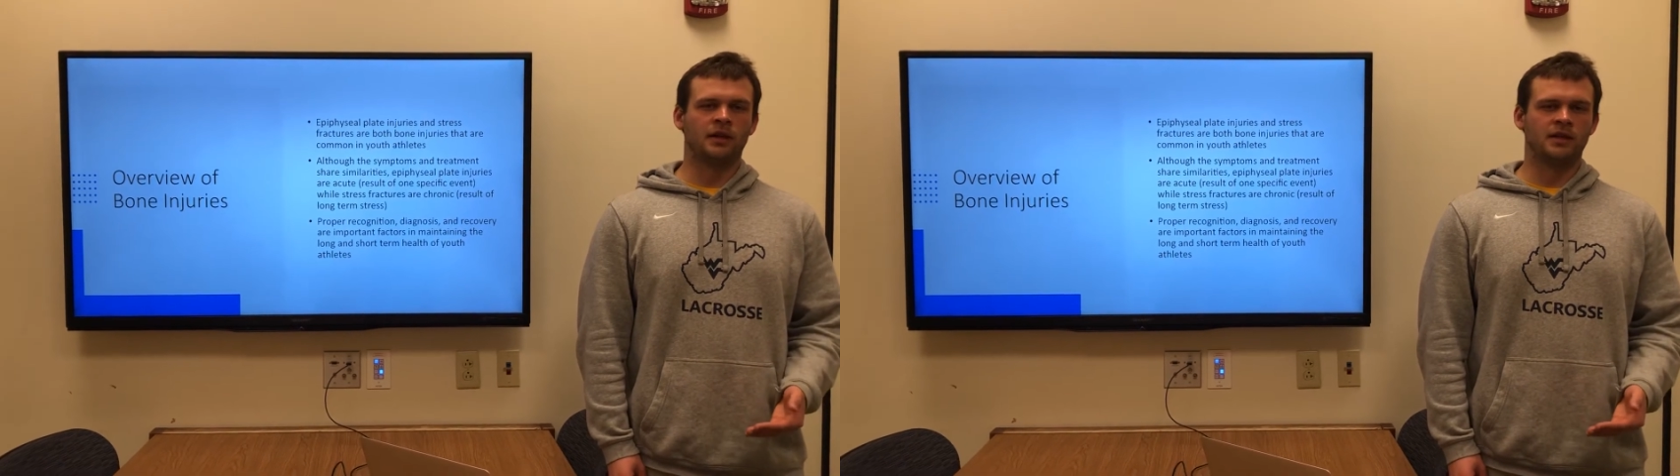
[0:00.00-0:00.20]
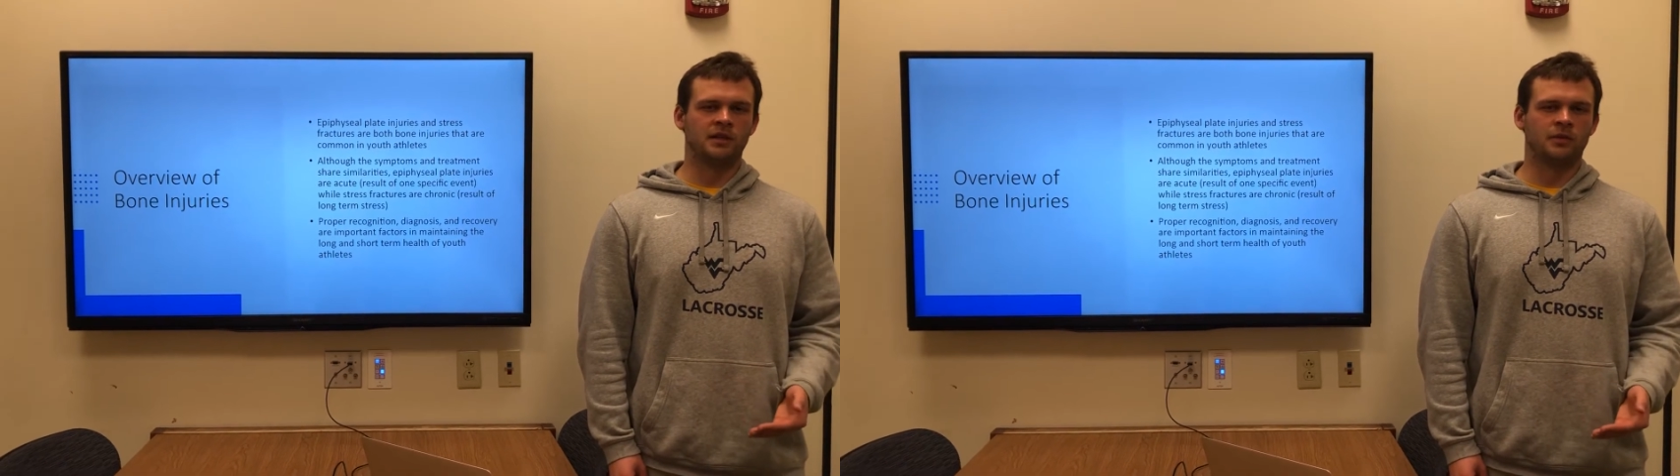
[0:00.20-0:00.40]

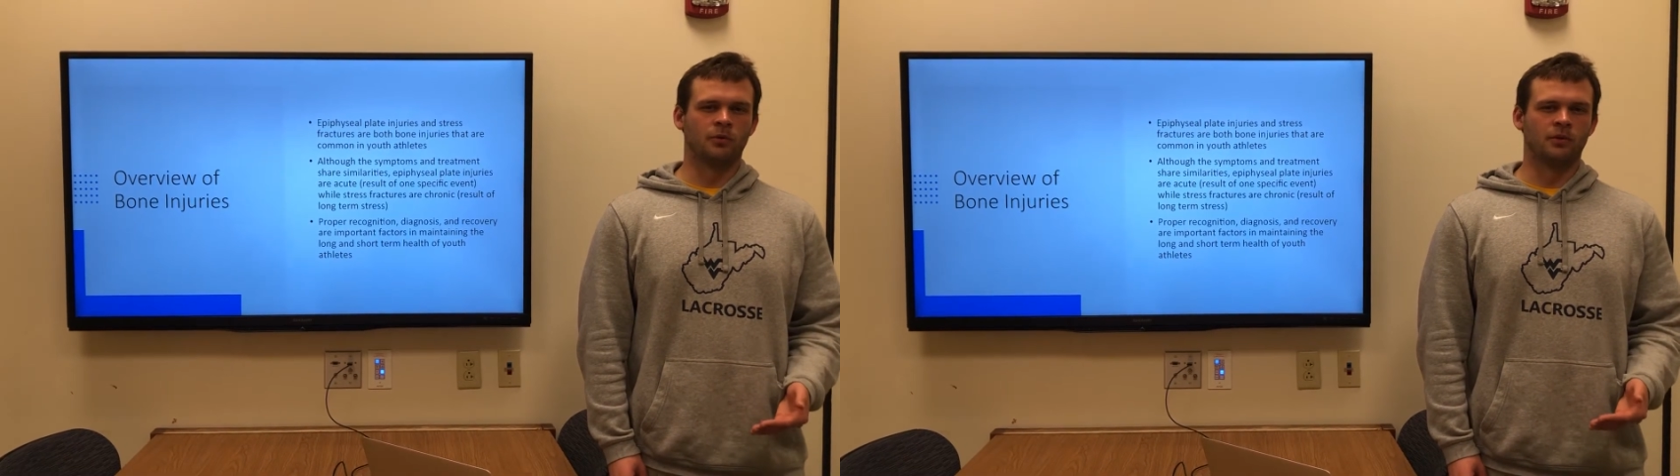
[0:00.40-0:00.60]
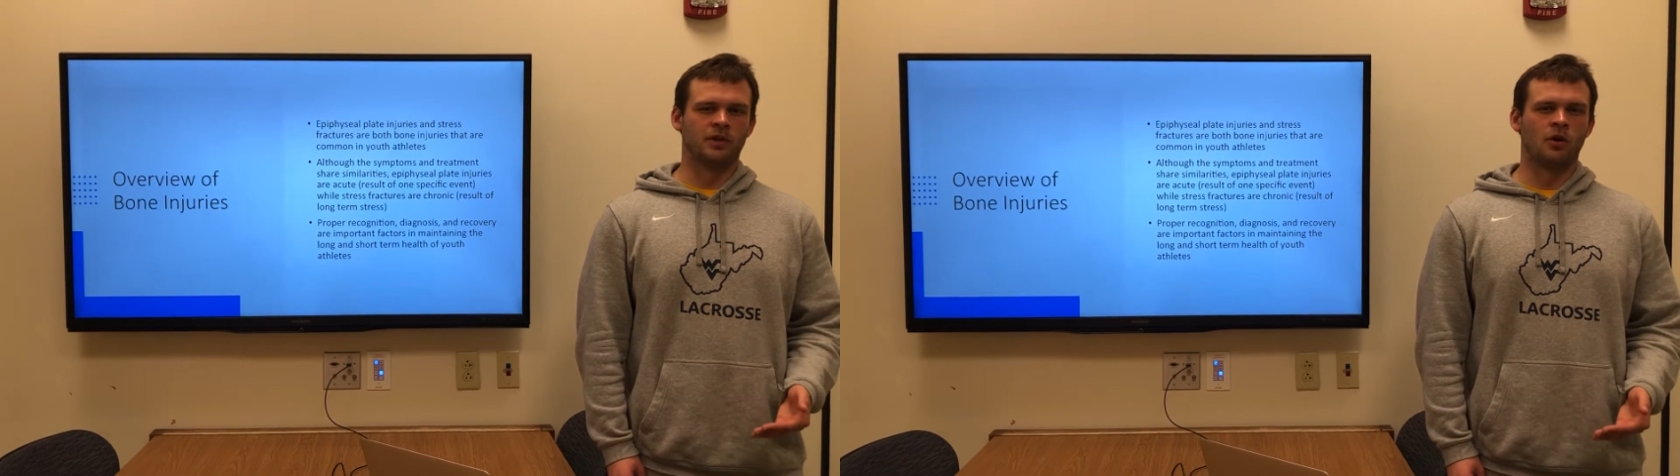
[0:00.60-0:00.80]
is the
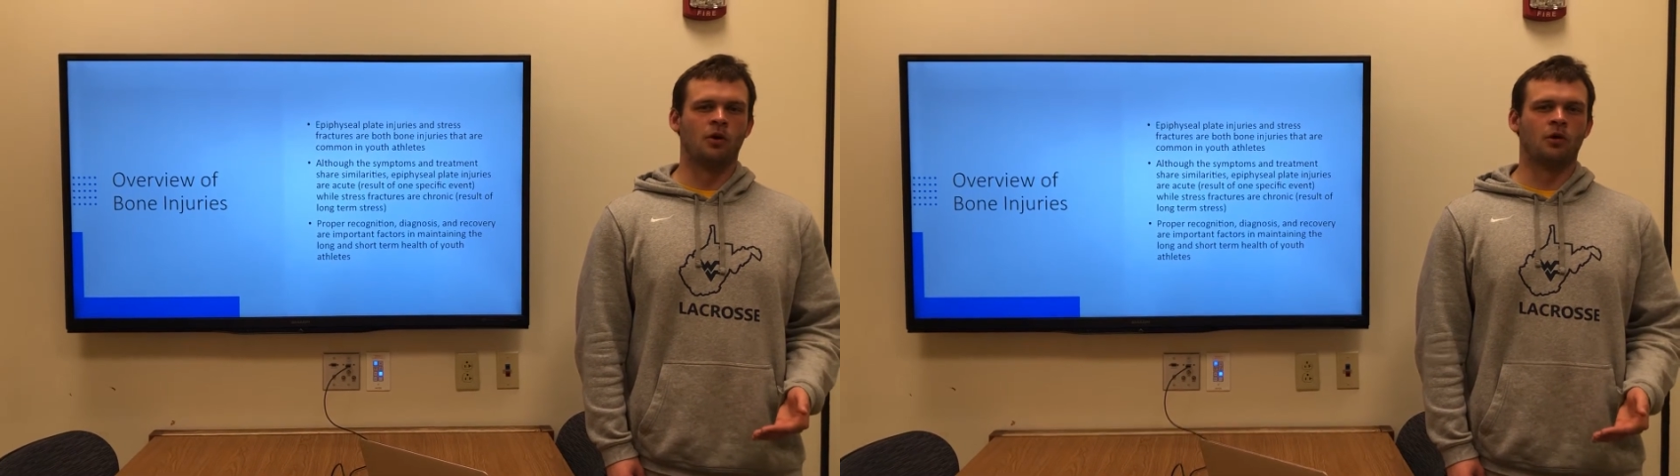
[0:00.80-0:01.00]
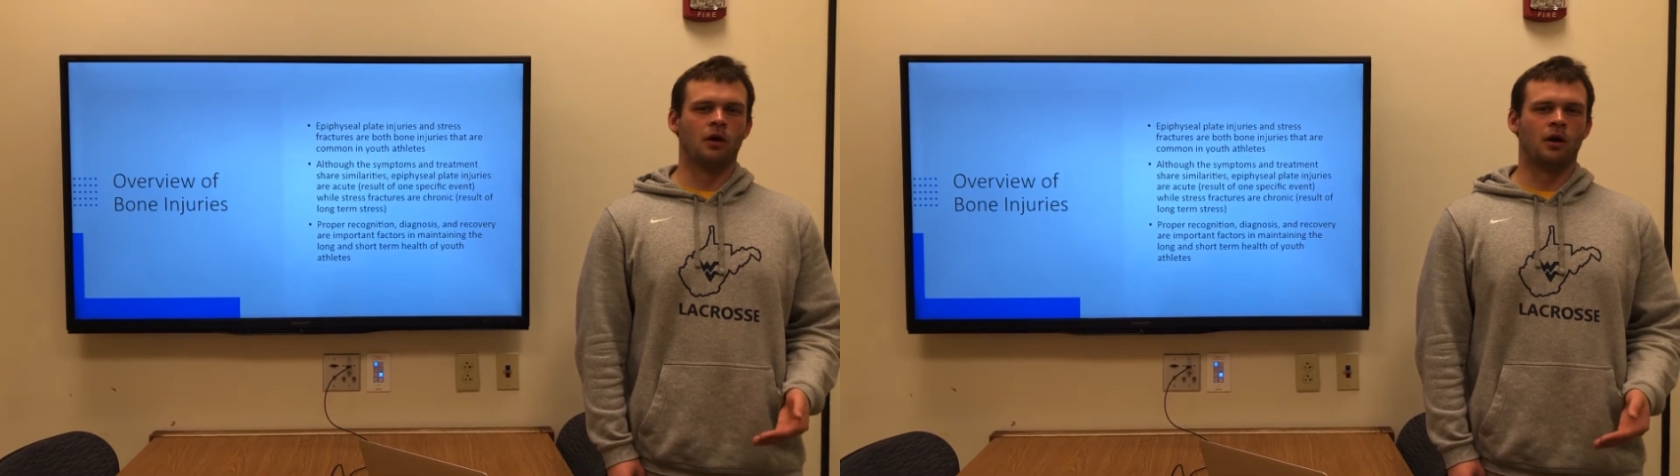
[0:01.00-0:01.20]

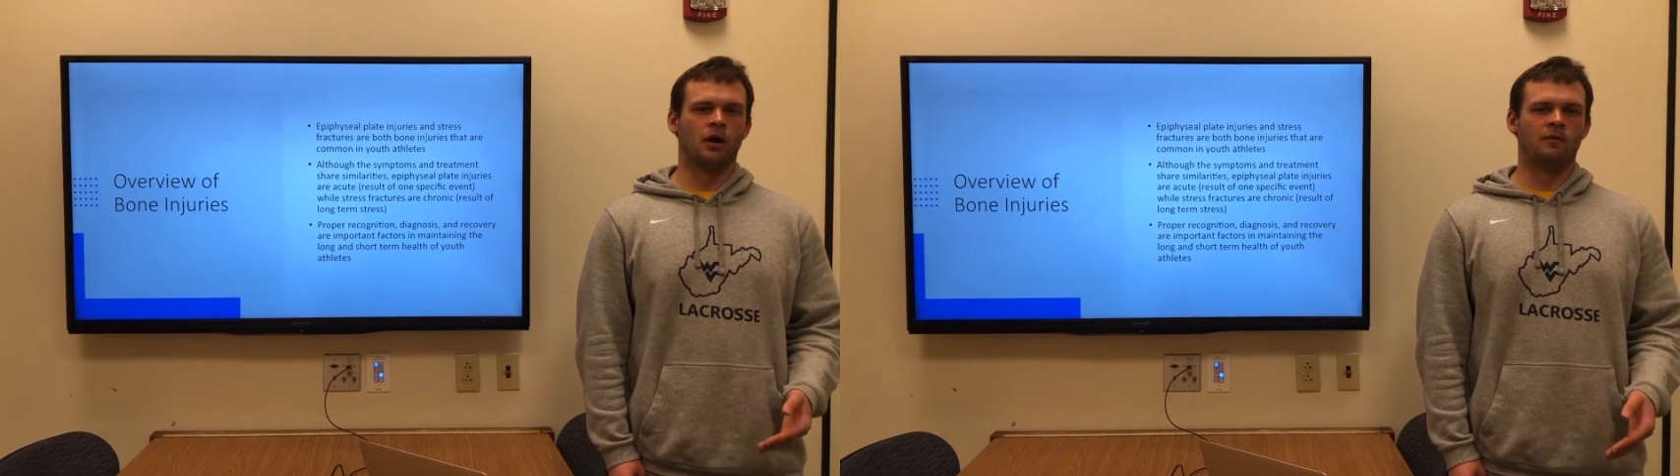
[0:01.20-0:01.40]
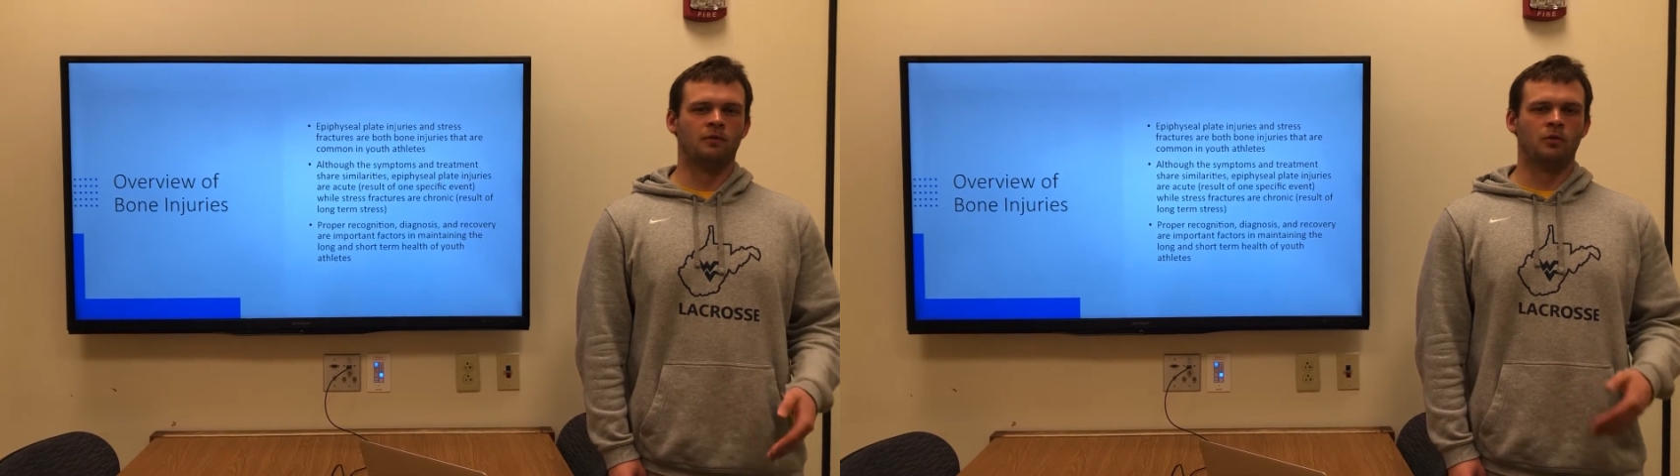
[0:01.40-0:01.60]
result of